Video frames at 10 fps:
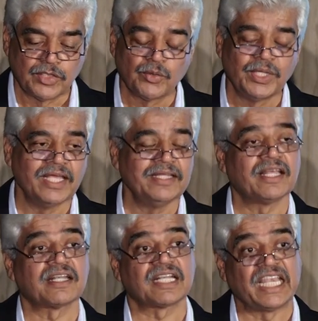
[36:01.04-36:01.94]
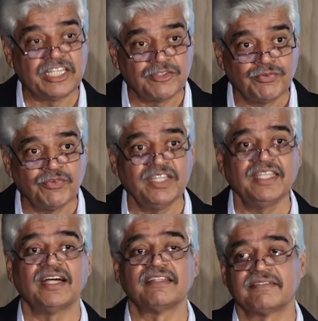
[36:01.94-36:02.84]
Today, they are
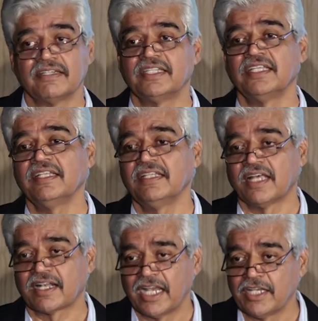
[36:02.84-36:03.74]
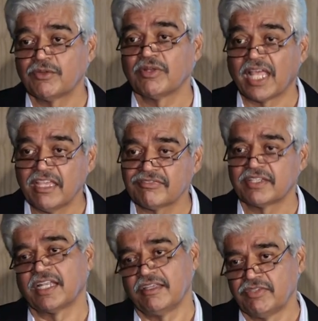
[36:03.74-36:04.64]
rightfully asserting their right to life
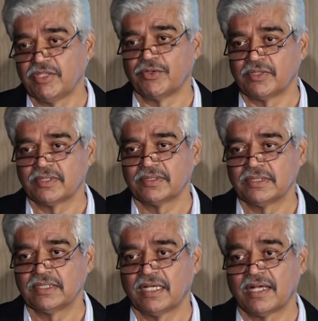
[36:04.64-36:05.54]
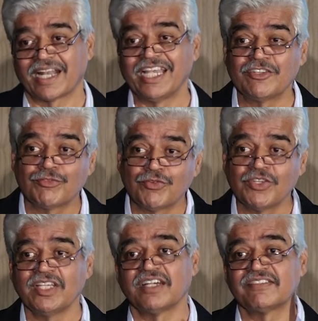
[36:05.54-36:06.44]
and livelihood.
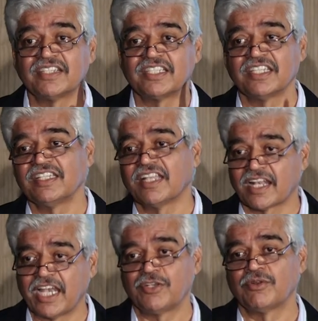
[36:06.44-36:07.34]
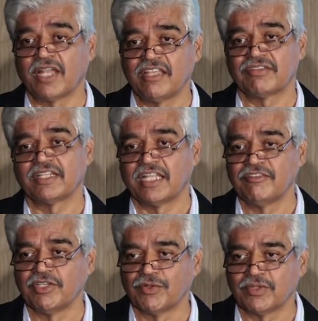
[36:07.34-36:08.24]
Rightfully asserting their right to life and
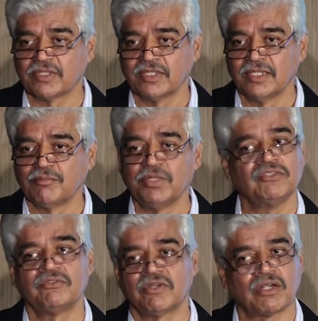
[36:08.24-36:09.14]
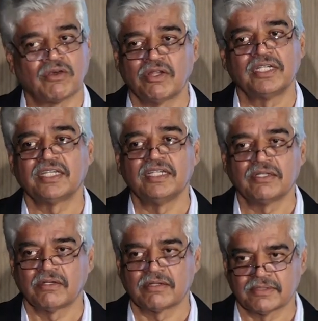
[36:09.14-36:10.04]
livelihood. Please do not call it
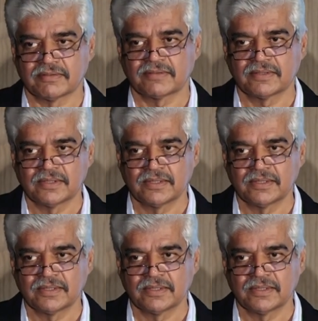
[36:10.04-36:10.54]
intolerance.